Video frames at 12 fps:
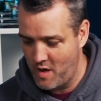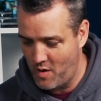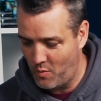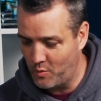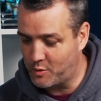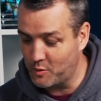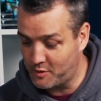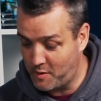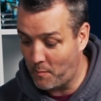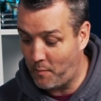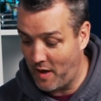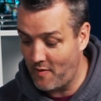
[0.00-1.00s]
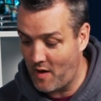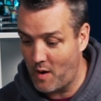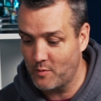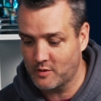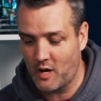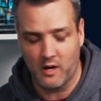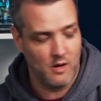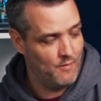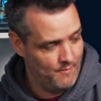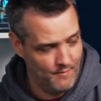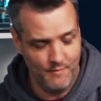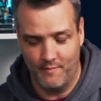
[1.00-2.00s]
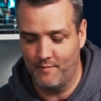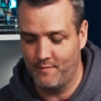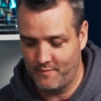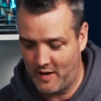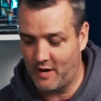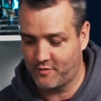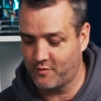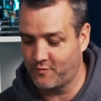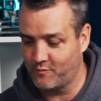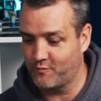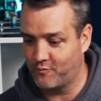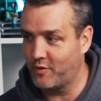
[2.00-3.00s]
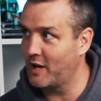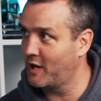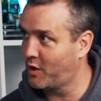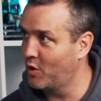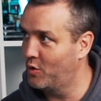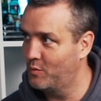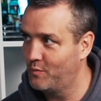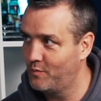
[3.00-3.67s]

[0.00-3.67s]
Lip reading: which was the bit that I was like, that's really cool.